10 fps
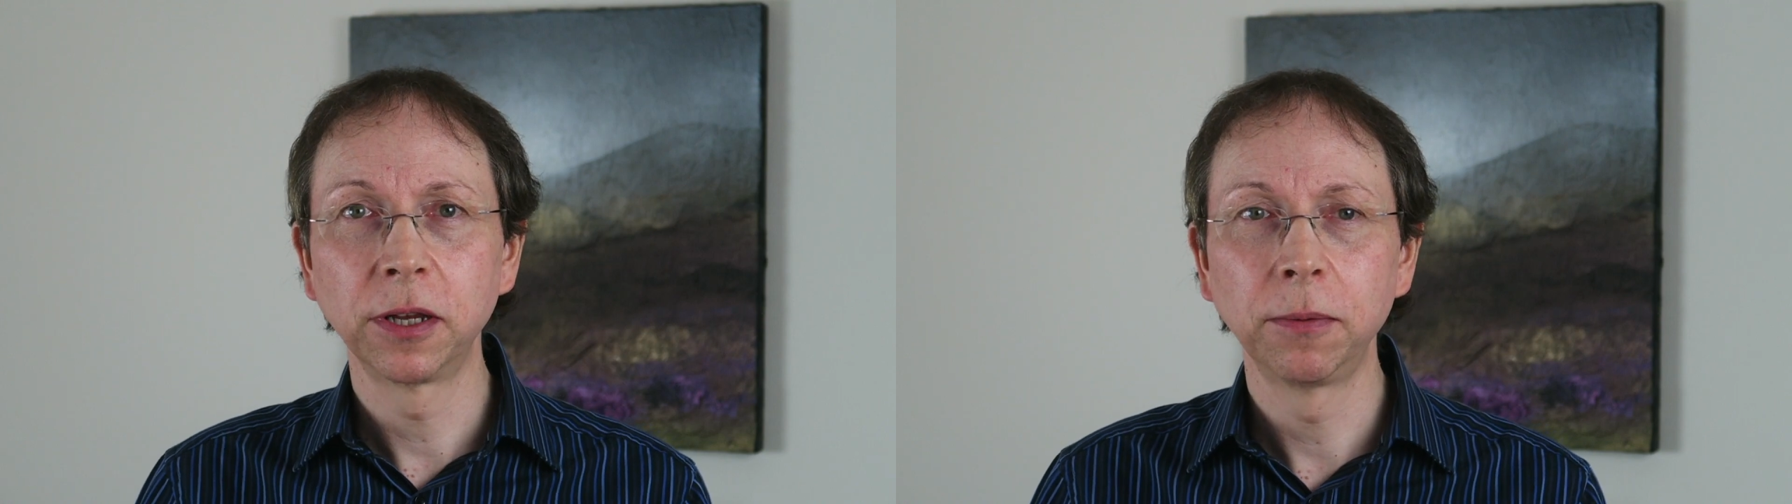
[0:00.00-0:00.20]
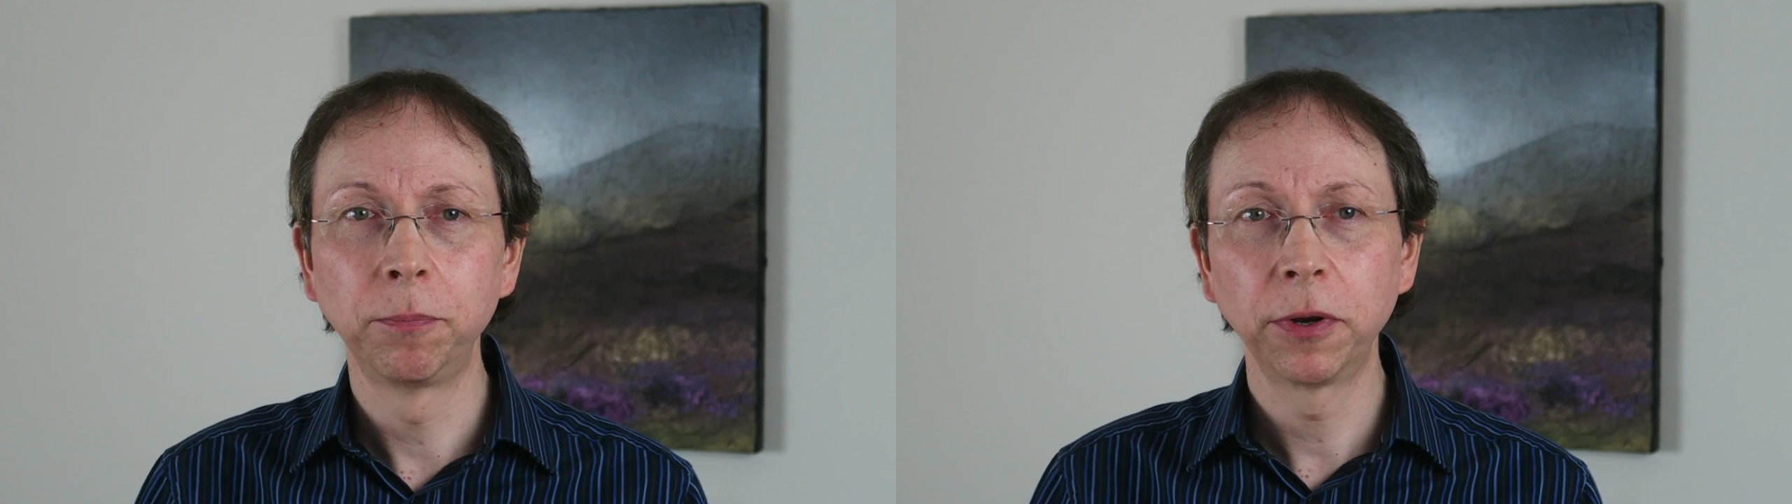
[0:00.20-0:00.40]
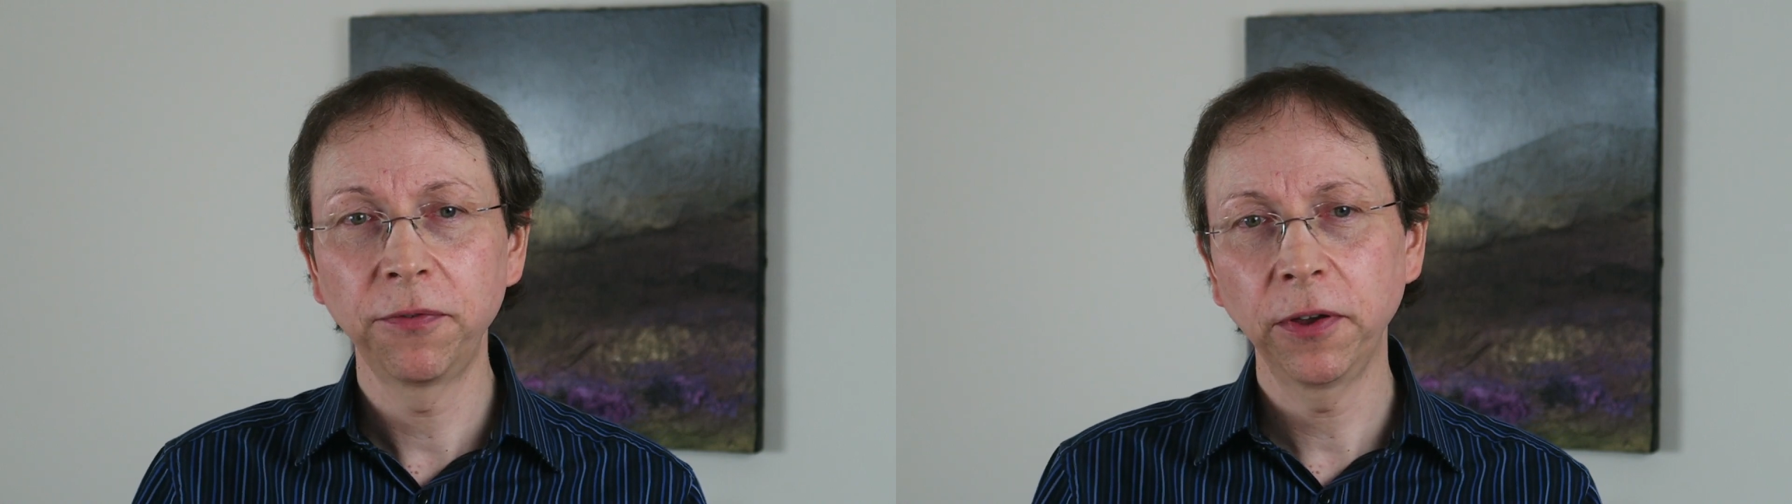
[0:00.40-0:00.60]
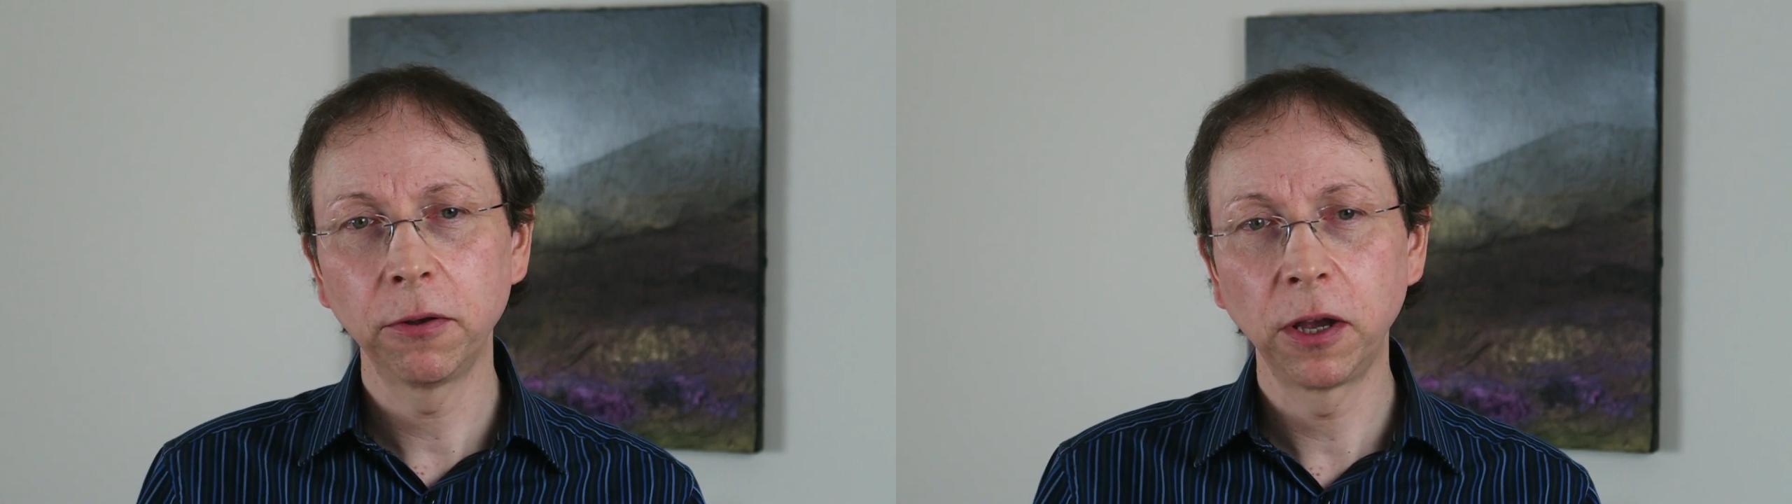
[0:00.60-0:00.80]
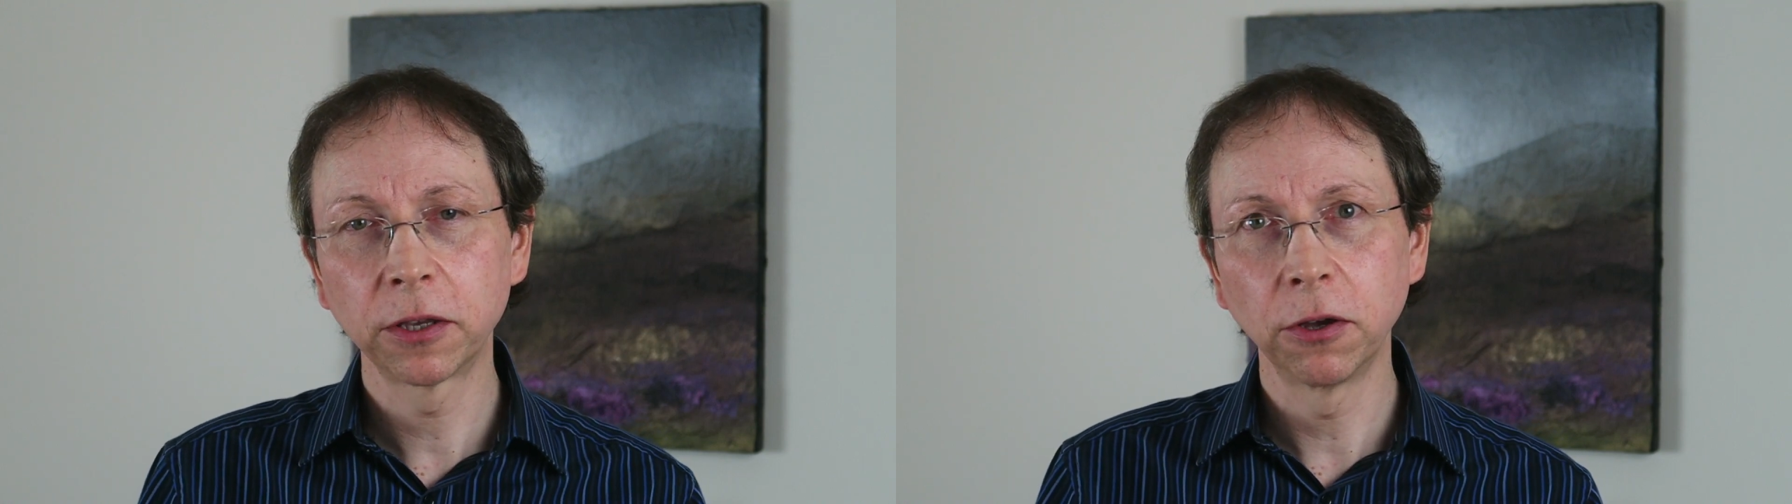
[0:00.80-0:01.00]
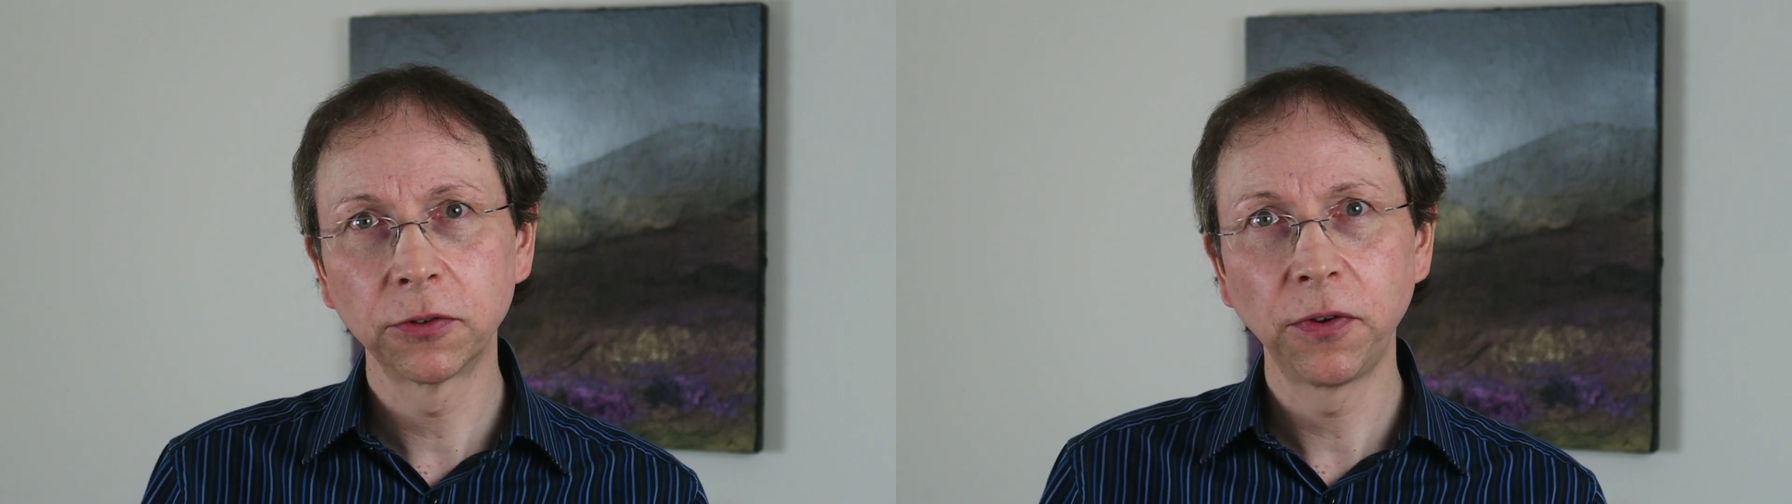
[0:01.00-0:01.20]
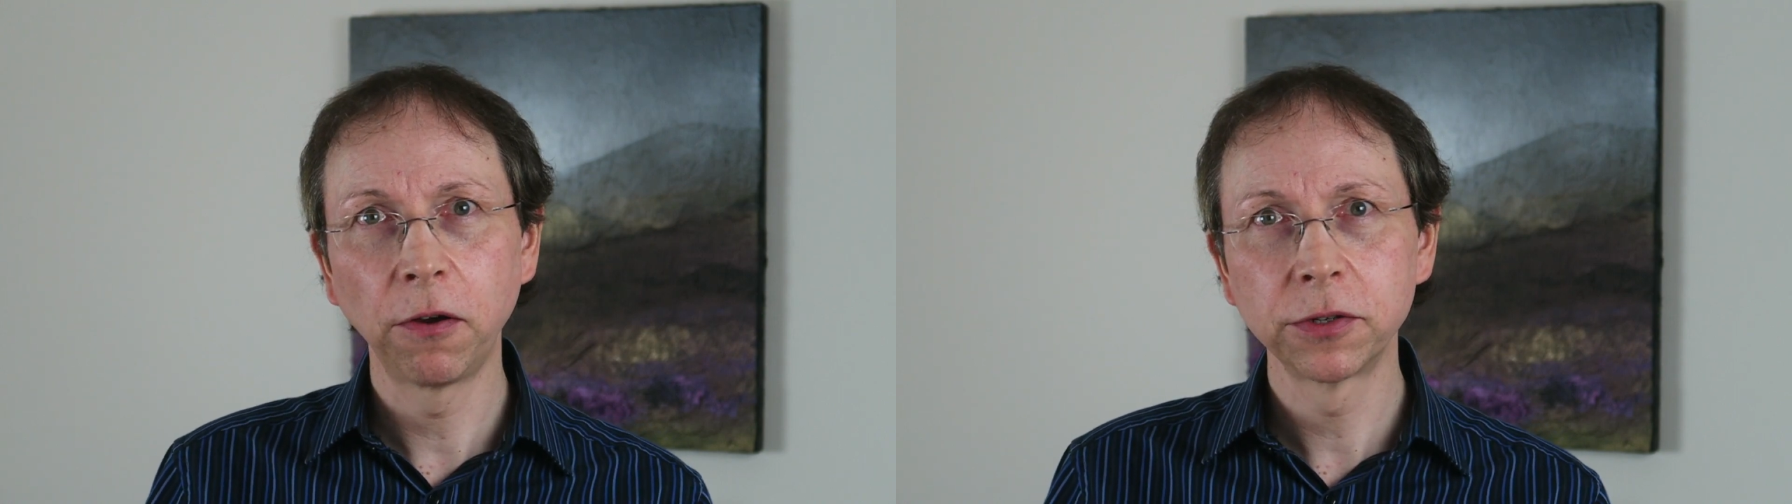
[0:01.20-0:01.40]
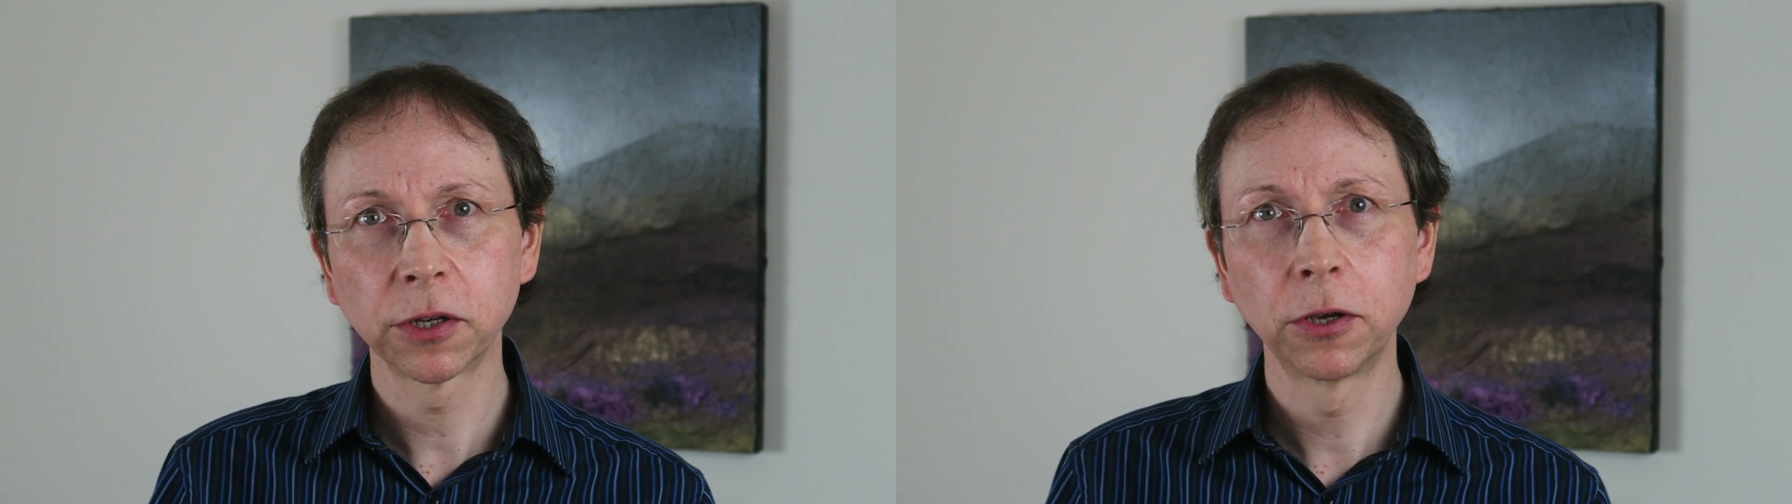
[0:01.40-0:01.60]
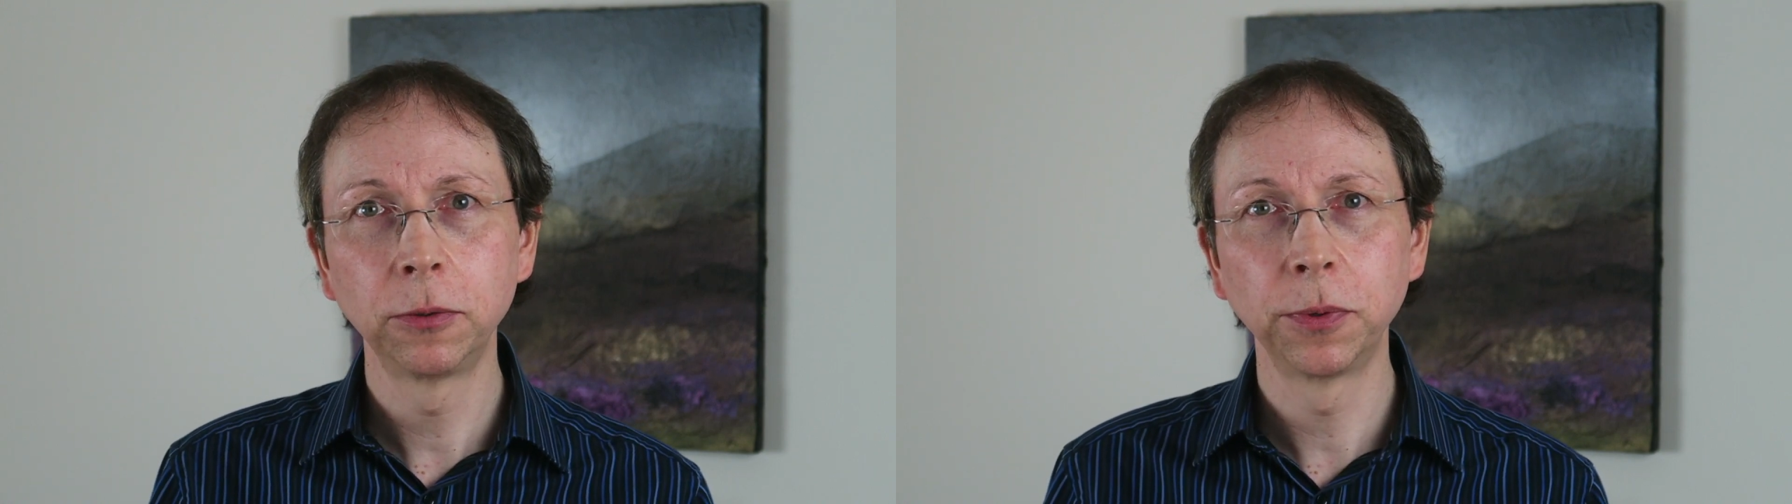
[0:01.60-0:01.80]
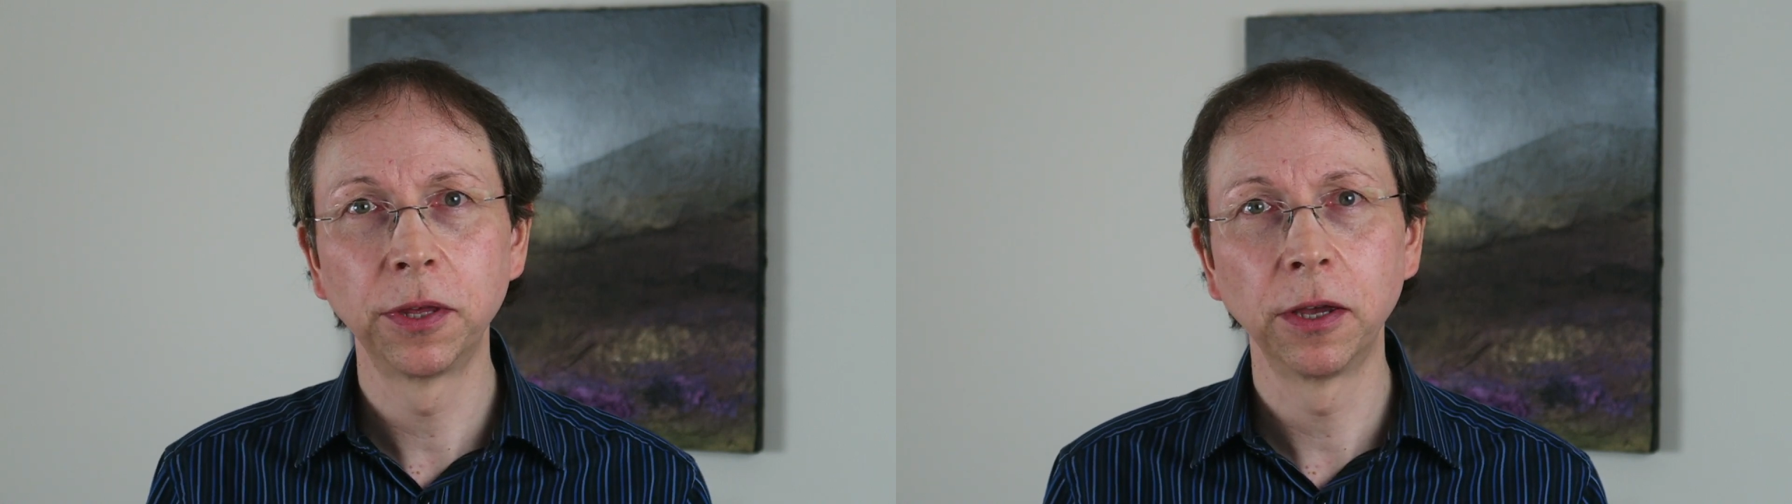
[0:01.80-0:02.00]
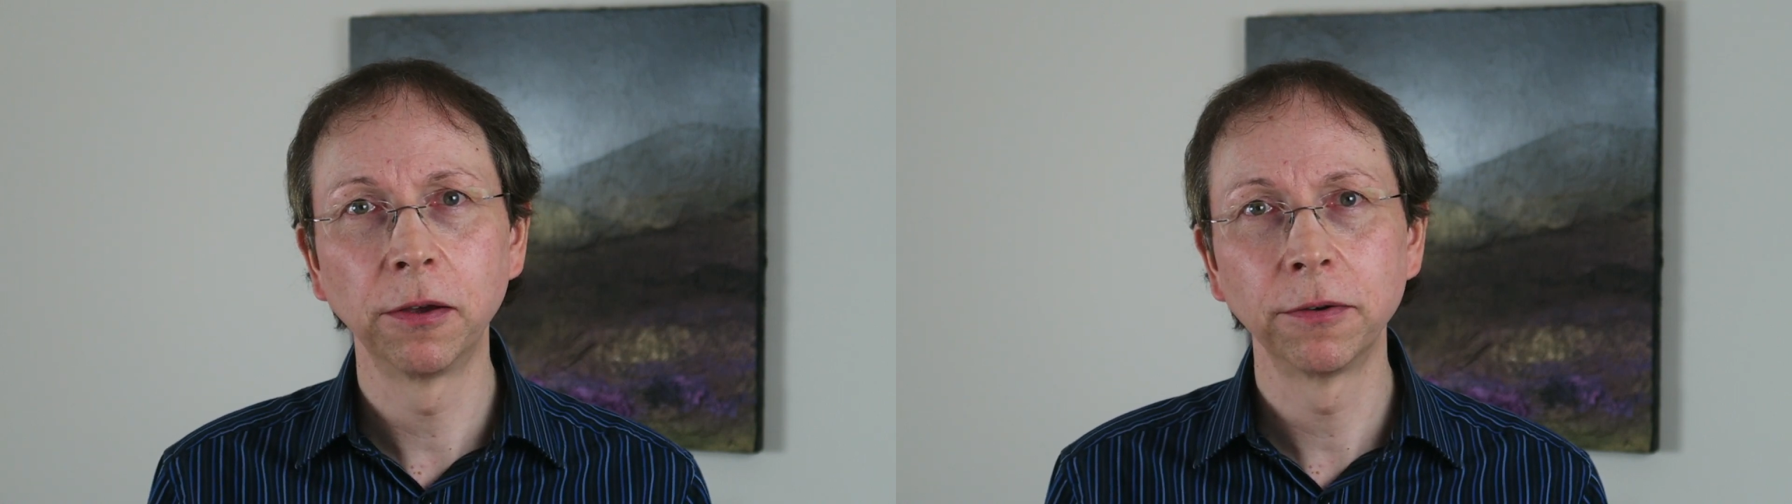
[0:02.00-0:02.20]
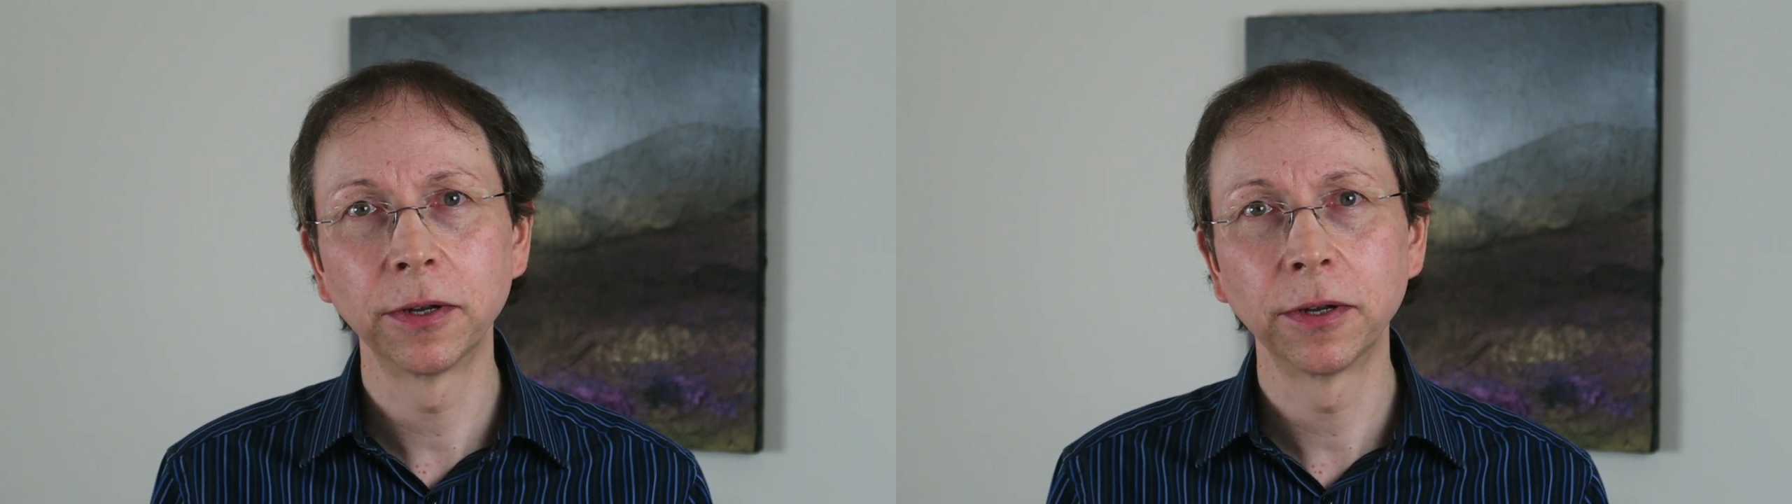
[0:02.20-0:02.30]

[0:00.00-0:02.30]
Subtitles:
But I felt I got as far as I could with her,